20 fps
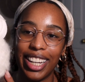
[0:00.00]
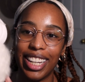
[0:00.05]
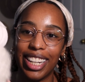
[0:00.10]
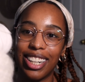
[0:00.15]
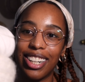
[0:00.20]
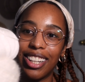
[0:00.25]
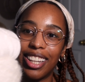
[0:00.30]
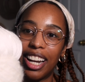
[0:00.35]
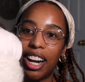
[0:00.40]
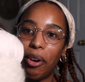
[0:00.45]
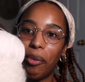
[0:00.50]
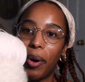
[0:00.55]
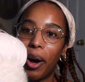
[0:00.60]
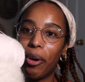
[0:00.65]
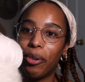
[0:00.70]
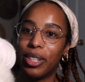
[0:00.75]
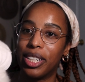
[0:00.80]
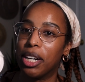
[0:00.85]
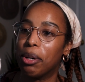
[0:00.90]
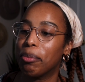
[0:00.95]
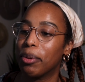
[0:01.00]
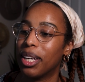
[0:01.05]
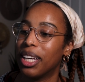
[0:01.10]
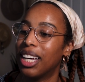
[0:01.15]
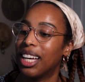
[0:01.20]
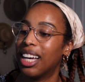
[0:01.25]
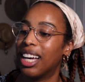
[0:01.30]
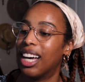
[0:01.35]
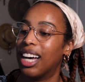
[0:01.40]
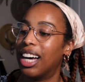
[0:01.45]
here that I wound up
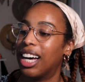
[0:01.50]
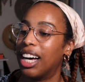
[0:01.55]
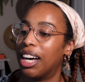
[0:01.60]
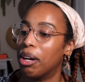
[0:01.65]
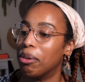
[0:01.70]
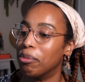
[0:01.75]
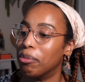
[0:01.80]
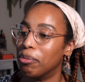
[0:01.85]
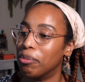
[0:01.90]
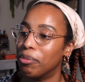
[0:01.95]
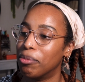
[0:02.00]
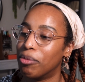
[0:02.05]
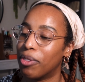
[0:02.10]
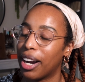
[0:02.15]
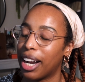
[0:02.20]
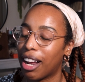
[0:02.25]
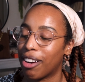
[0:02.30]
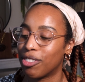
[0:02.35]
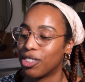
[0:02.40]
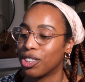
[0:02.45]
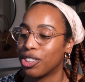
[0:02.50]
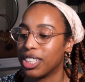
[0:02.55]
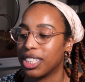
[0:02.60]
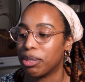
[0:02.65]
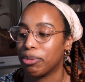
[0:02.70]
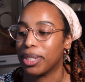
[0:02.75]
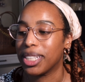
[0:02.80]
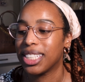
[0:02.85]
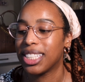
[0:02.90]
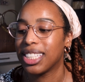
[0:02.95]
right after
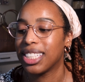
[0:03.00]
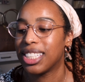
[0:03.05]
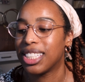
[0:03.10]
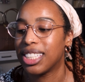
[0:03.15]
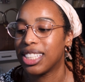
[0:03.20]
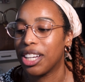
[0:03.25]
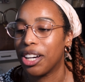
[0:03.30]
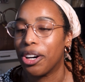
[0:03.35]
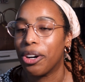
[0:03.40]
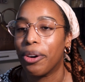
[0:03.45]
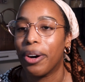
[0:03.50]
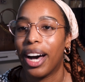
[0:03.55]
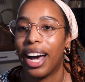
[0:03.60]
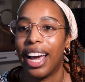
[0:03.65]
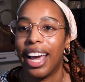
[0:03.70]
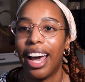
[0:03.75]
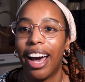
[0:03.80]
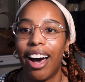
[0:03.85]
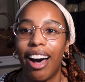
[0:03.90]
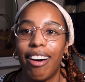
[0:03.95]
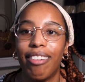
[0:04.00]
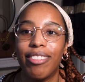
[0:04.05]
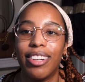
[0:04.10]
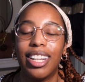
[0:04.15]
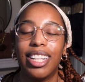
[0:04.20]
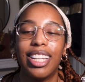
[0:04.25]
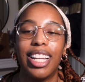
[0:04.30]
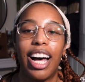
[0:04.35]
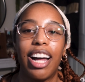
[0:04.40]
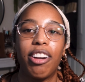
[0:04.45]
Christmas. So I have a
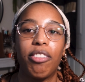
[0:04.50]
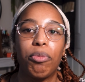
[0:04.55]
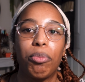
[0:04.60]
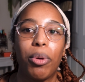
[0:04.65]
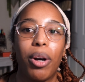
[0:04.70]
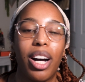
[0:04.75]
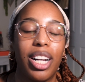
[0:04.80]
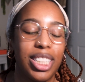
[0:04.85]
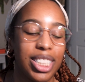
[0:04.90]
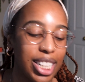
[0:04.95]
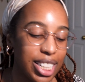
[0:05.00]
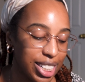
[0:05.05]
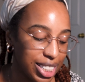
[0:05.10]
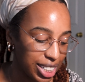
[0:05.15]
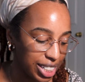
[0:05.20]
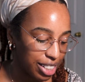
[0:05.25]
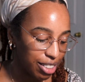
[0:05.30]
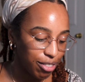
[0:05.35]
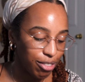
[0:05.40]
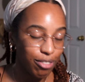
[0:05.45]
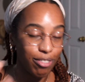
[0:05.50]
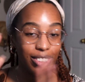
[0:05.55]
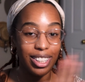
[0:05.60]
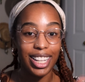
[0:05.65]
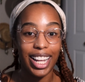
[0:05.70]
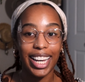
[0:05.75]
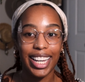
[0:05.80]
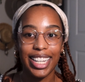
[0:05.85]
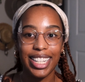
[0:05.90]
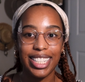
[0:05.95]
lot of projects in
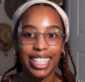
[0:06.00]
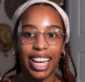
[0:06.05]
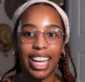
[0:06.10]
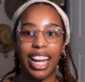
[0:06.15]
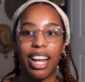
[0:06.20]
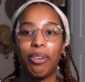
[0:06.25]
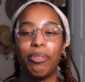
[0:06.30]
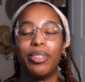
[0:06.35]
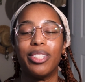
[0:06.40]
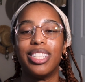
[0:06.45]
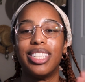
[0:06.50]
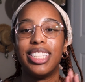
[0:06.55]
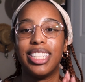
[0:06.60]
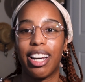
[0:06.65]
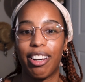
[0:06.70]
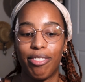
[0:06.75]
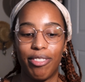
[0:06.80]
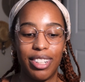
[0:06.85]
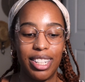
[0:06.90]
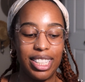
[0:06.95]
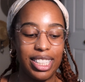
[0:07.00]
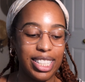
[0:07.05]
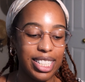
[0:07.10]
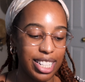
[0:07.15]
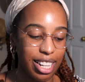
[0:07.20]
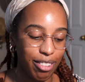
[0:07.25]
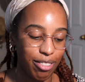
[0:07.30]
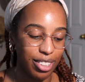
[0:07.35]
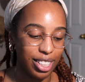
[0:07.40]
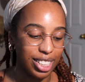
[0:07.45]
flight, and I will definitely
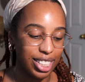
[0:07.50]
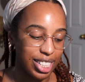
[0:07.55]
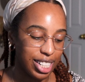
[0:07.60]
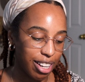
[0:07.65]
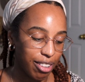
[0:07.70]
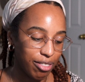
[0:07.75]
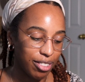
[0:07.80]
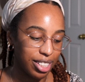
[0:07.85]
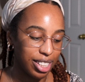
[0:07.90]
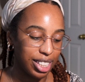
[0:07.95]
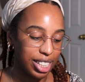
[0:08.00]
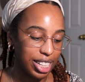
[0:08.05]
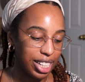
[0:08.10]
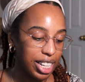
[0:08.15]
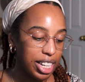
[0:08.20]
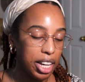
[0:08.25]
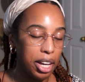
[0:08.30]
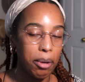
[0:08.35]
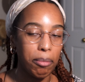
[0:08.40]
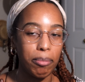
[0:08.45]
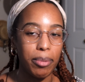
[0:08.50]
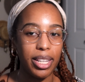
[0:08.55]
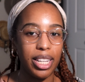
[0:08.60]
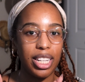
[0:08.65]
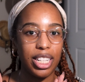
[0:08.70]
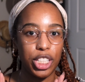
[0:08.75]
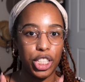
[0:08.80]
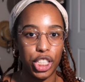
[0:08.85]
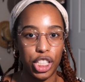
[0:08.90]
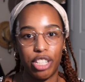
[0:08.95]
be
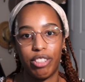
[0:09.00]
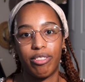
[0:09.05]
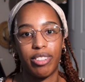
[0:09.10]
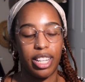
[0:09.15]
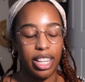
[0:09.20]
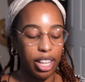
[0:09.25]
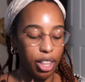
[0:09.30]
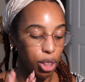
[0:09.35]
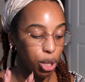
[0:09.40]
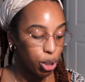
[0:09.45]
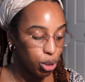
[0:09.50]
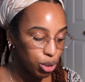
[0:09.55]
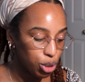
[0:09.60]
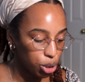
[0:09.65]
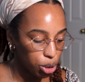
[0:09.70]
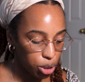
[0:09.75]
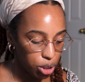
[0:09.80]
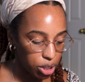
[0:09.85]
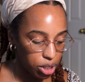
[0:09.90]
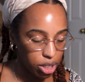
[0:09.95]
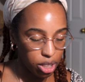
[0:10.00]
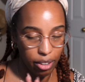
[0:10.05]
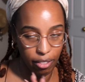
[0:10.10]
achieving those goals